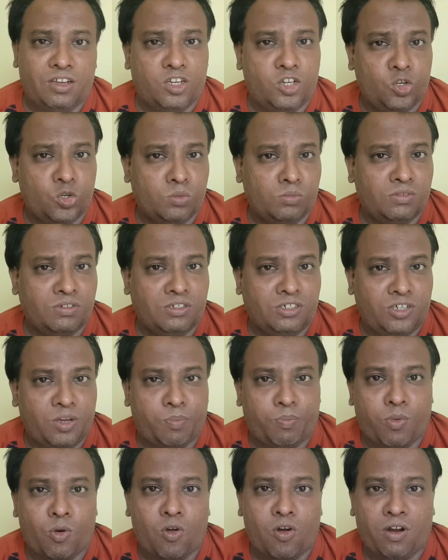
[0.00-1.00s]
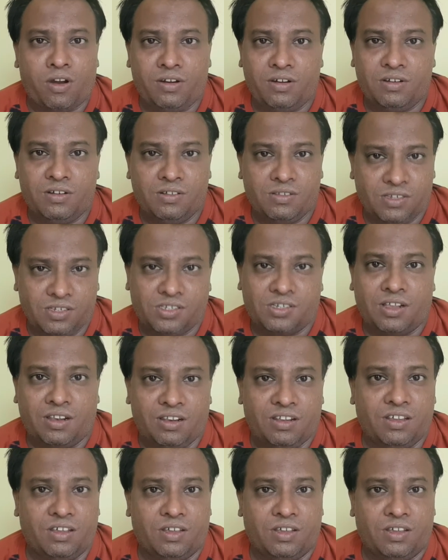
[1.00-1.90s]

in human diploid cell